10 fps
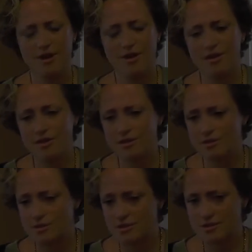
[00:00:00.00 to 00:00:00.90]
all
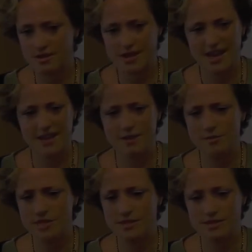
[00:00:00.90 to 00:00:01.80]
those
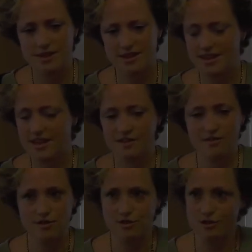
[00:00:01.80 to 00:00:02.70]
elements that
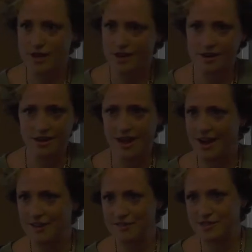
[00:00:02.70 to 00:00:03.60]
infiltrate our
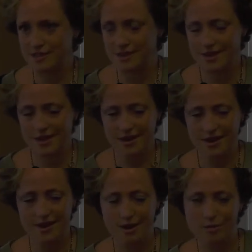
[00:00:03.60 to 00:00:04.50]
lives,
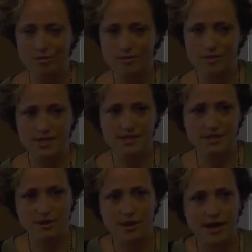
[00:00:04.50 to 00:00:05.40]

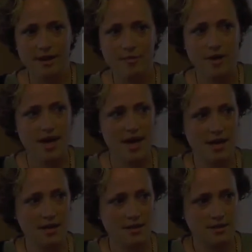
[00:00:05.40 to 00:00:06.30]
Instagram
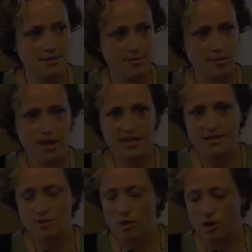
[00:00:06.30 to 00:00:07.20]
and
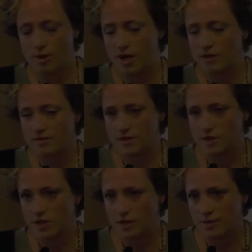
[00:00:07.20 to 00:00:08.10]
plastic water bottles
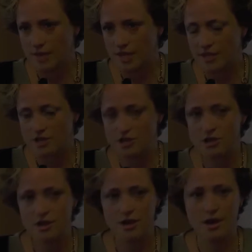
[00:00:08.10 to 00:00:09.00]
floating on the beach,
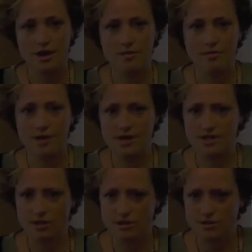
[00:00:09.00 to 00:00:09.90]

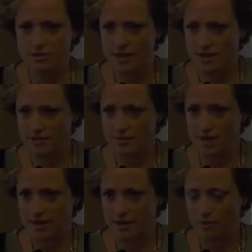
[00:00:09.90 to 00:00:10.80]
unless all those things
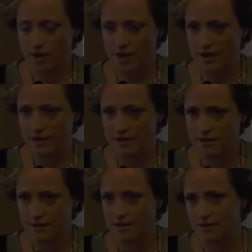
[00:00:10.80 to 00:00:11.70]
make their way
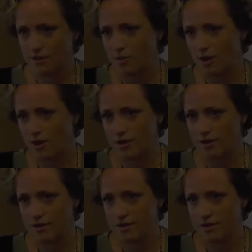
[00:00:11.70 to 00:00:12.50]
into the work.